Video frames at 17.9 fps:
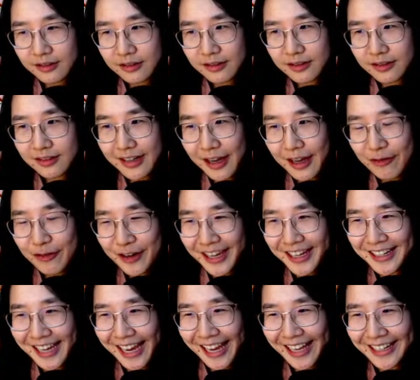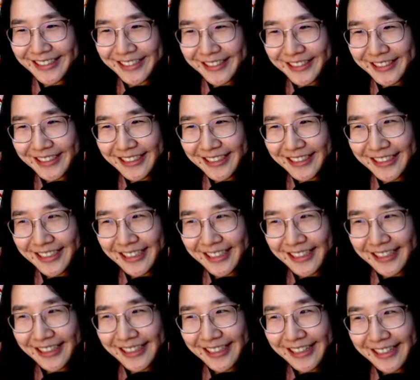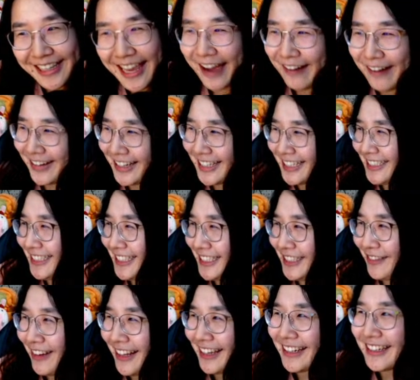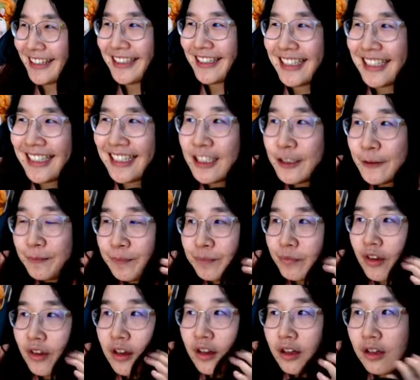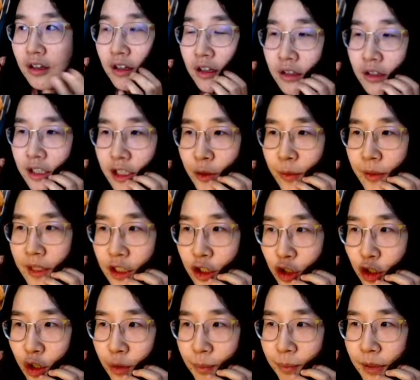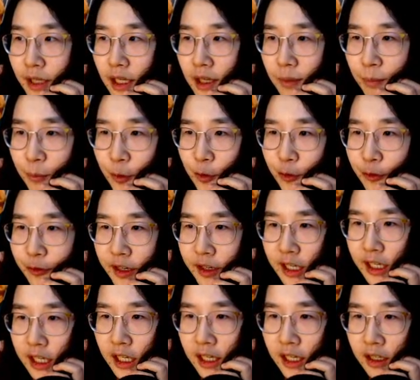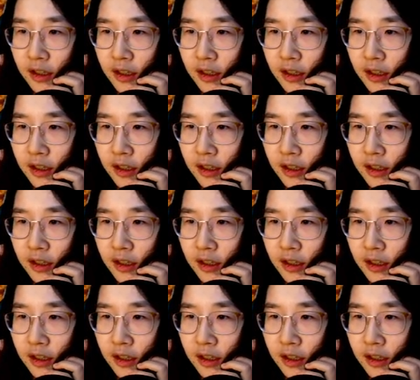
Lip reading: I forget again. Yeah, marker display. This one should be moving.